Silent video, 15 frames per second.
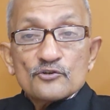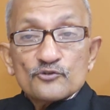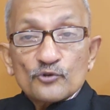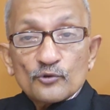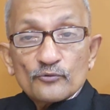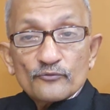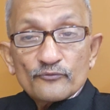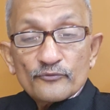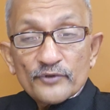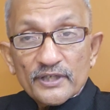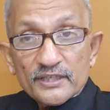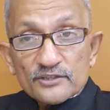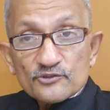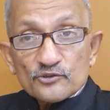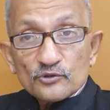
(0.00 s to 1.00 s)
So
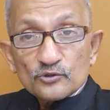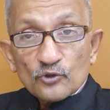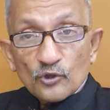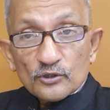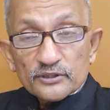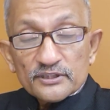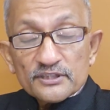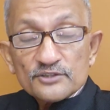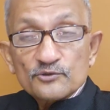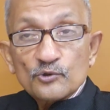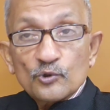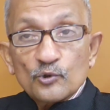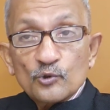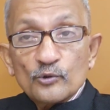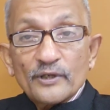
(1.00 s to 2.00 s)
based on all this,
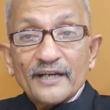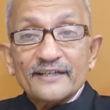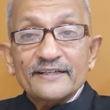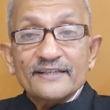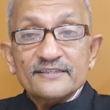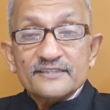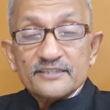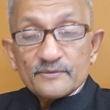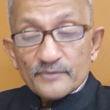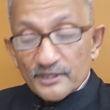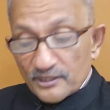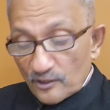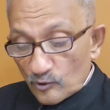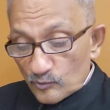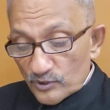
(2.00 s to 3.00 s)
go and
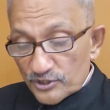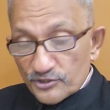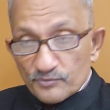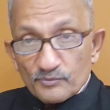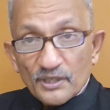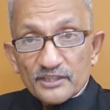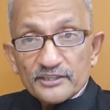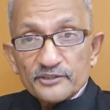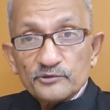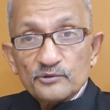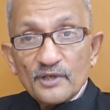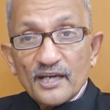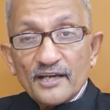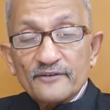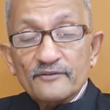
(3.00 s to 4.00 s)
estimate how much money
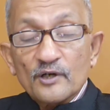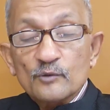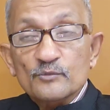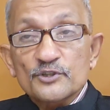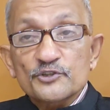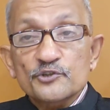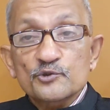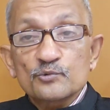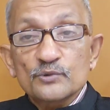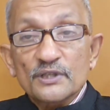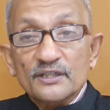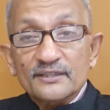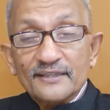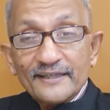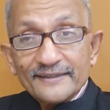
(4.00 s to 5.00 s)
you have, how much you
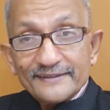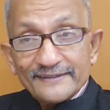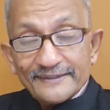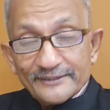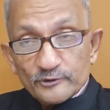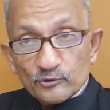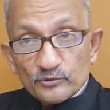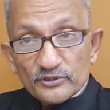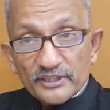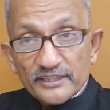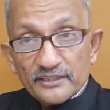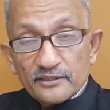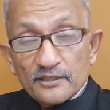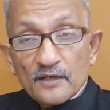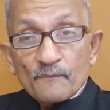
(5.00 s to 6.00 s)
are likely to
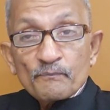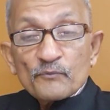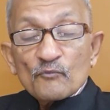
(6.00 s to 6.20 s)
need,